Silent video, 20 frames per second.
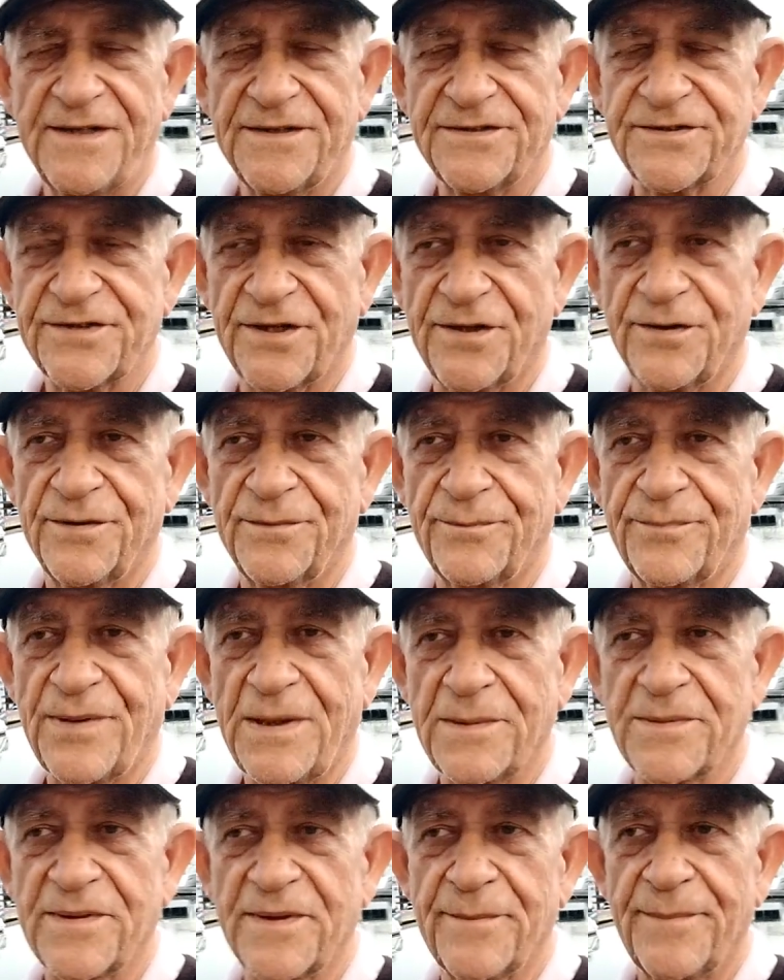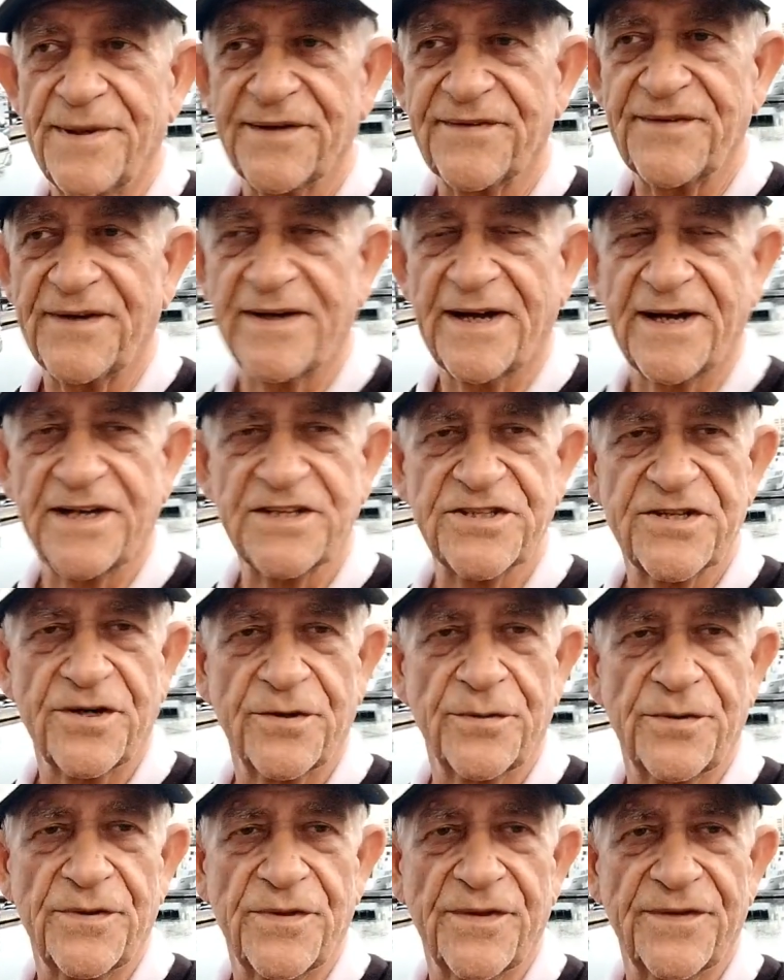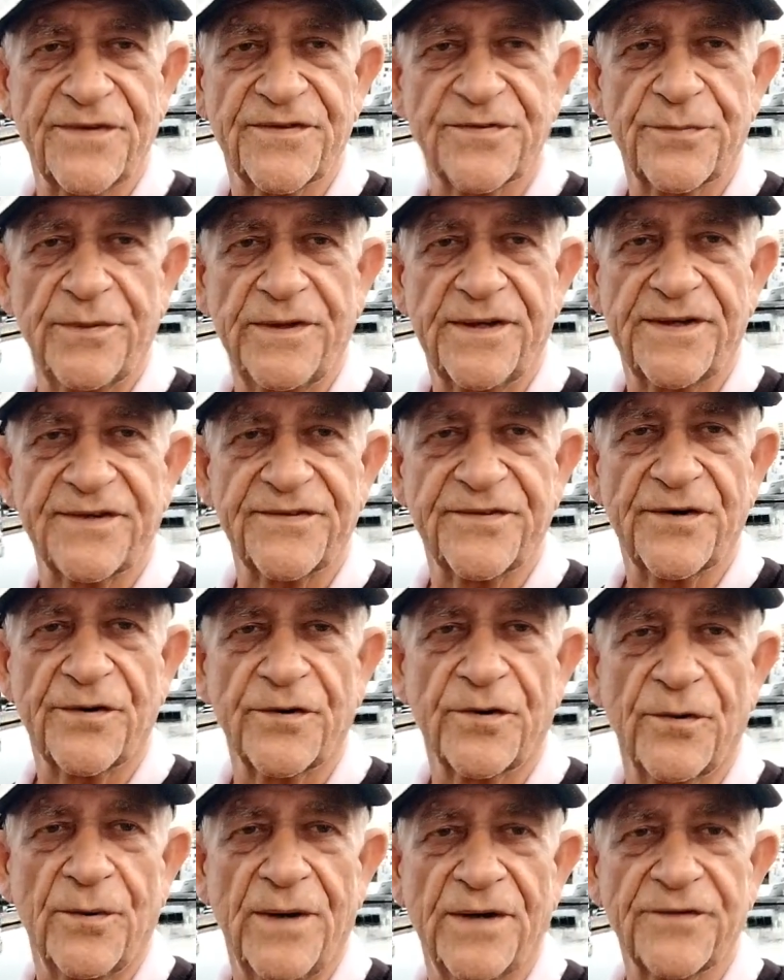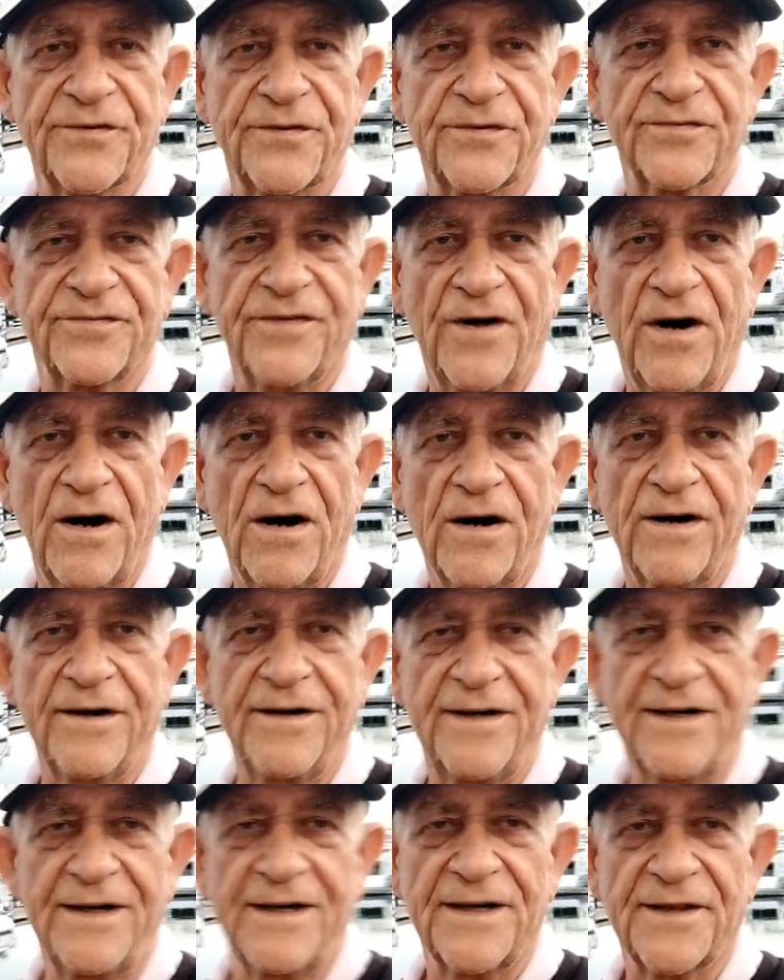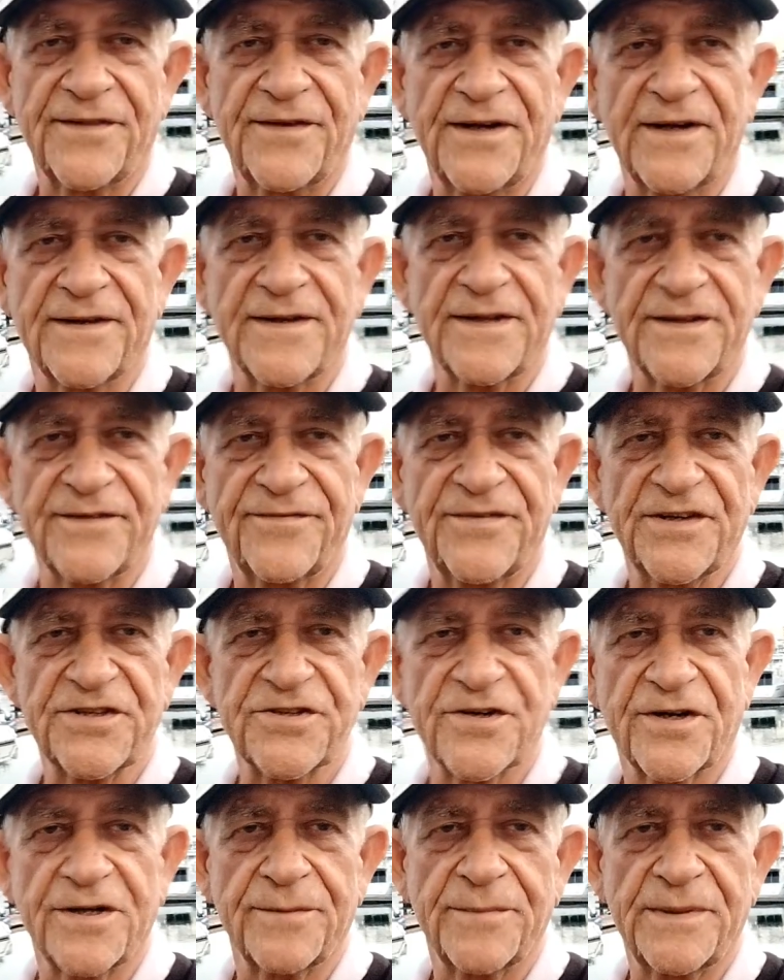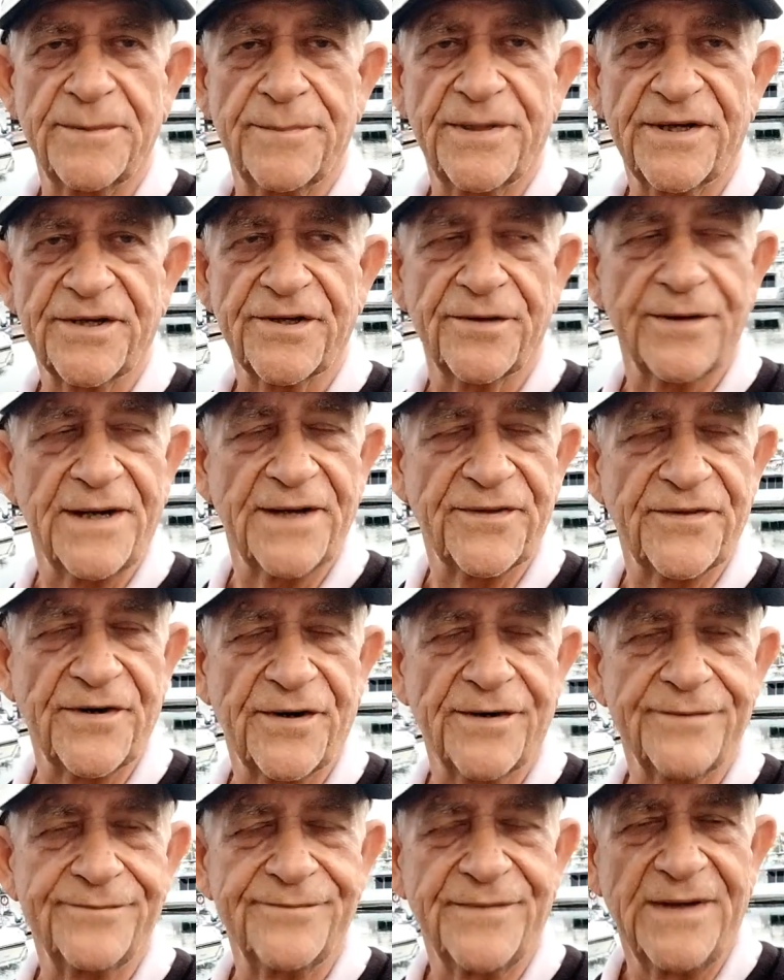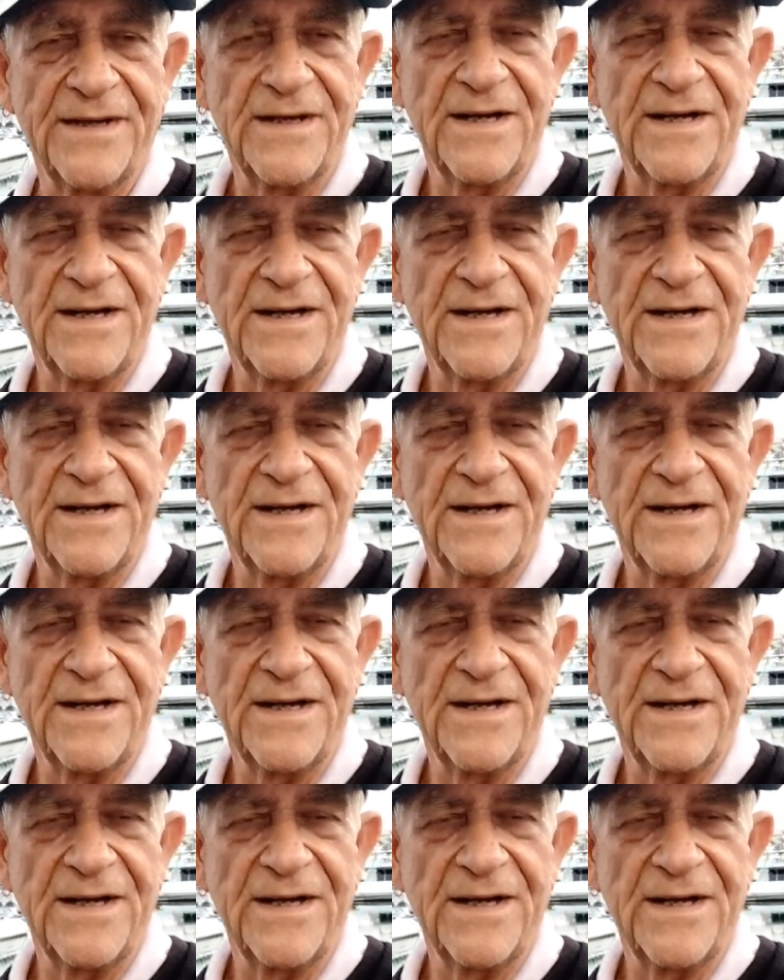So probably the best thing I can share with you this week is don't go out too far thinking that the fish are going to be bigger out there.